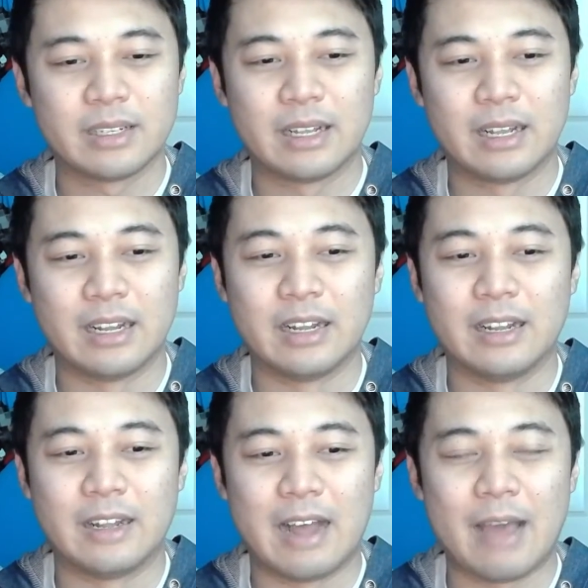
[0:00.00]

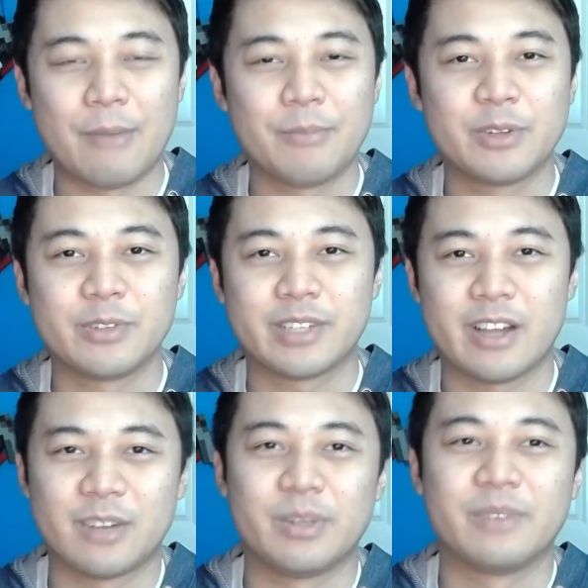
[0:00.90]
I'm too
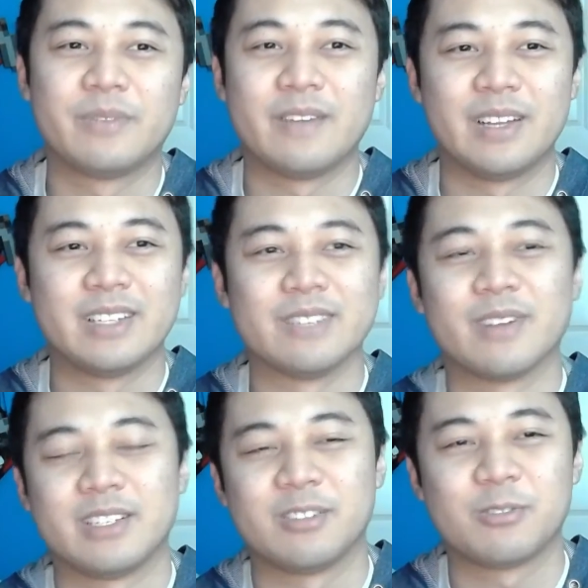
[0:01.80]
scared to play 5 nights at
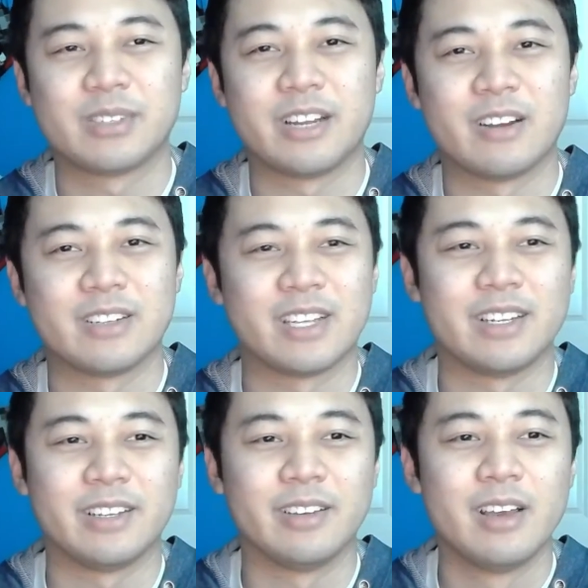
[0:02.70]
Freddy's. This was Garrett's
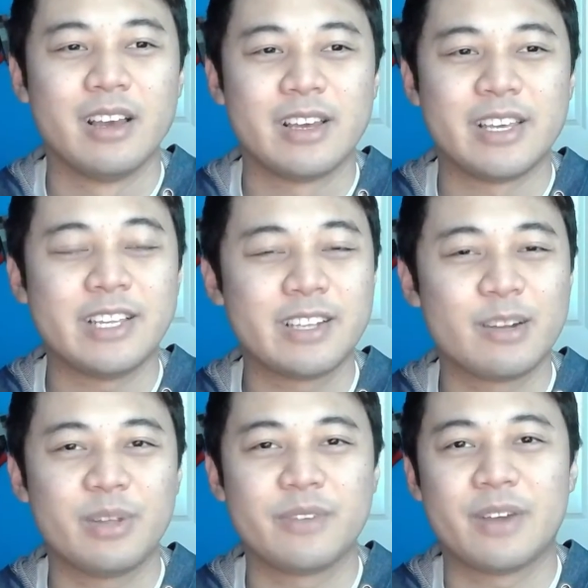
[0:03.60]
idea. He's going
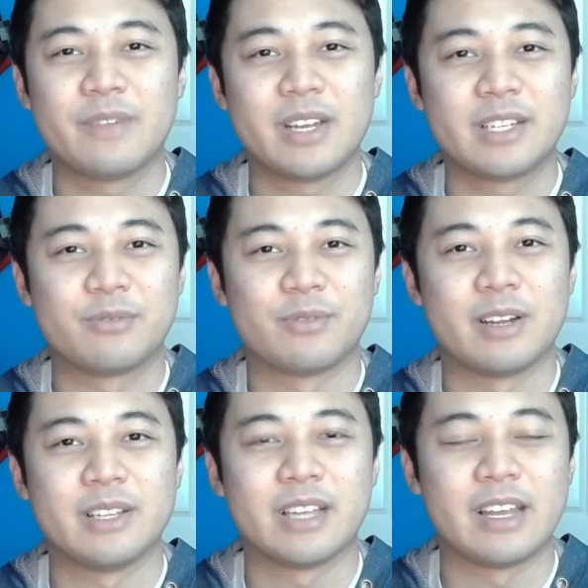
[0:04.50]
to play 5 nights at
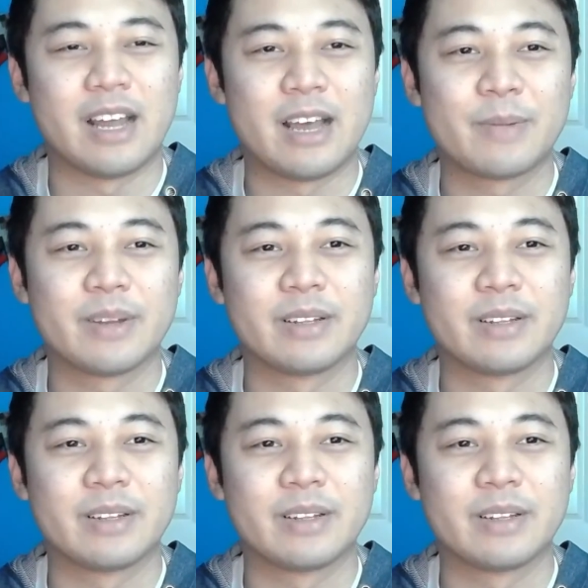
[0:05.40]
Freddy's, and I'm going to